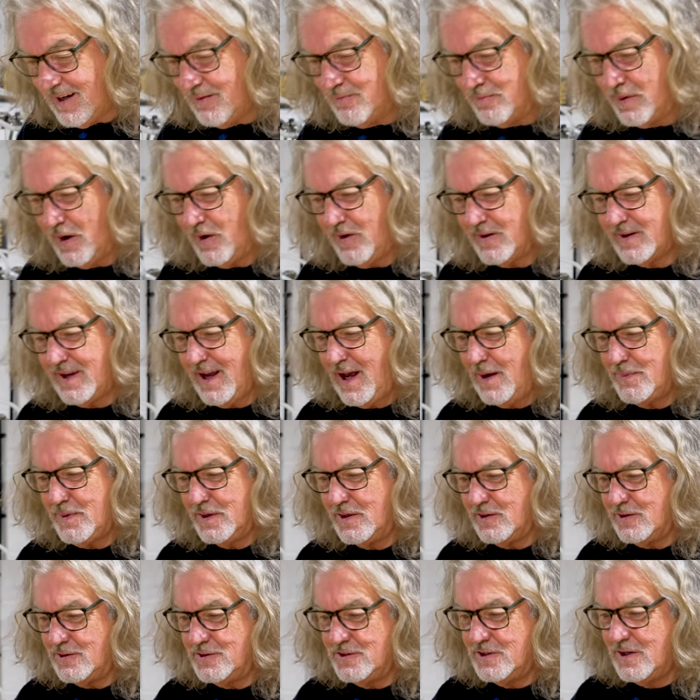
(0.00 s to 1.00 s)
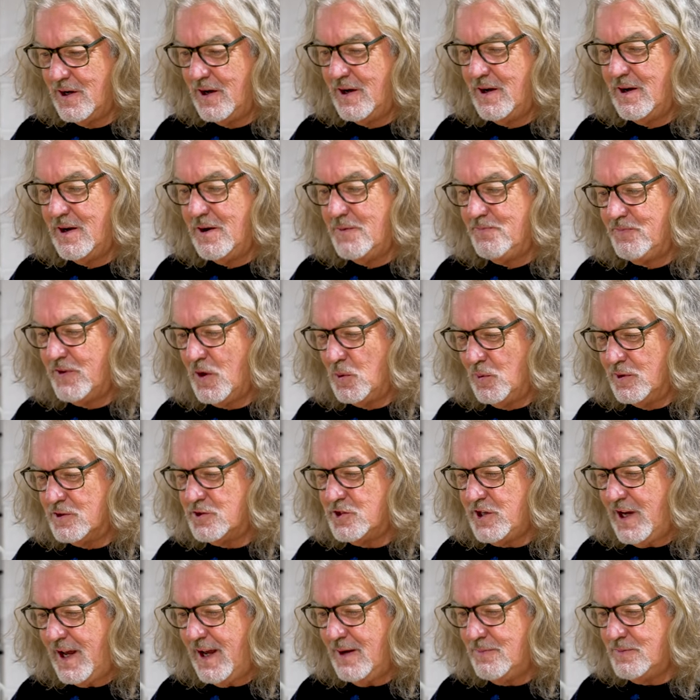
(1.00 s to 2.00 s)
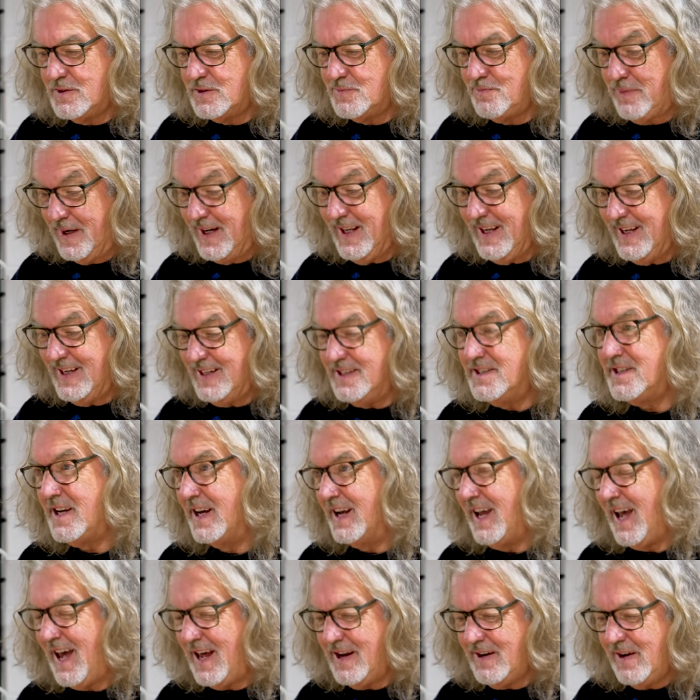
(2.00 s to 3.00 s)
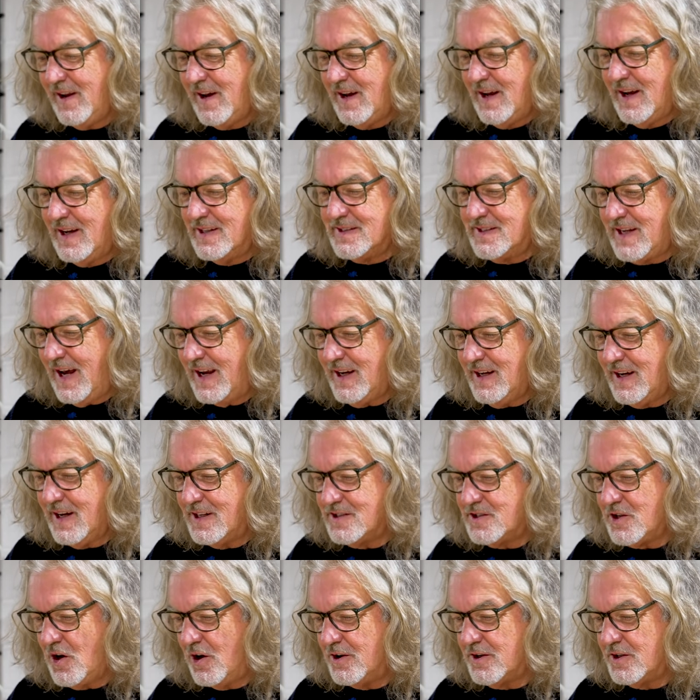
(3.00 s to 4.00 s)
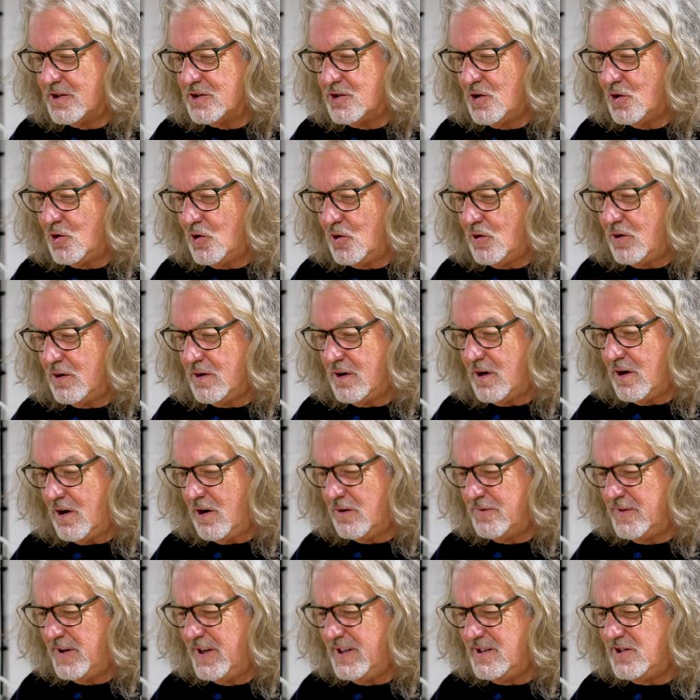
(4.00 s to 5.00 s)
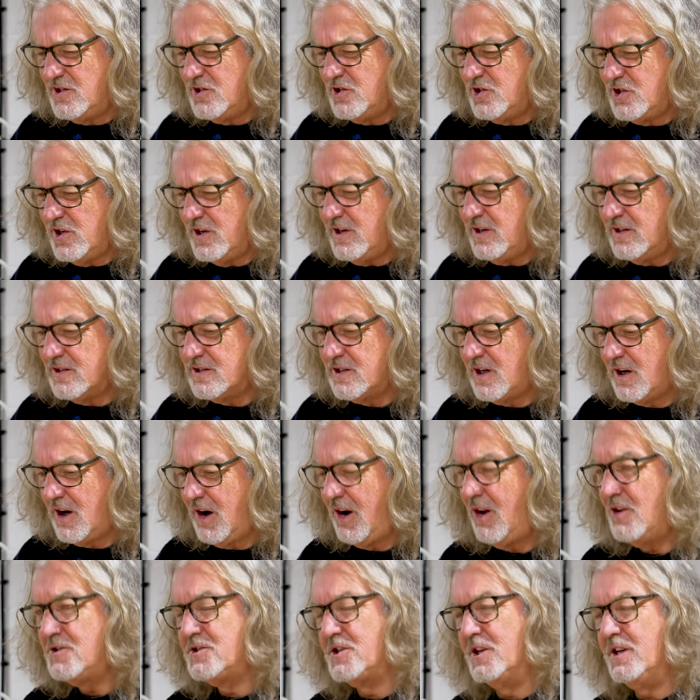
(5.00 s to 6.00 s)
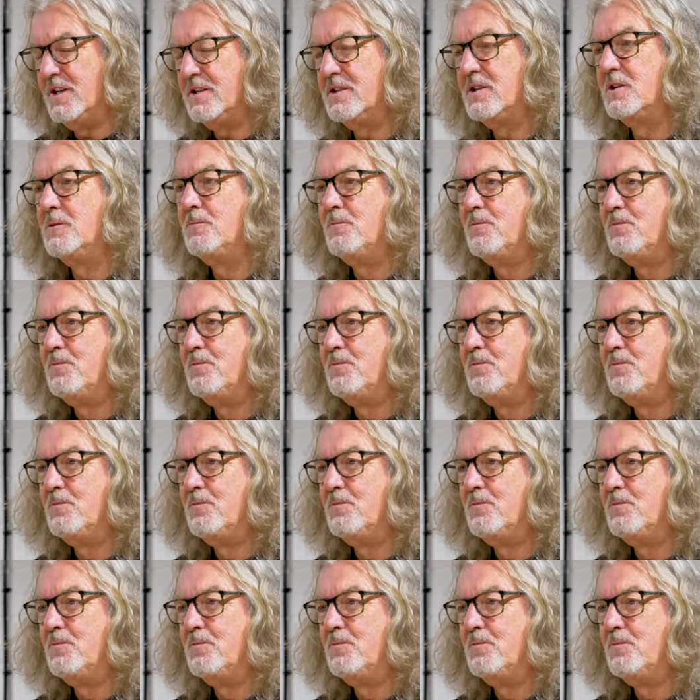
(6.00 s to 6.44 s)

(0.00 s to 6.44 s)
in block capitals. Will James please, again, take us on a tour of his shirt closet?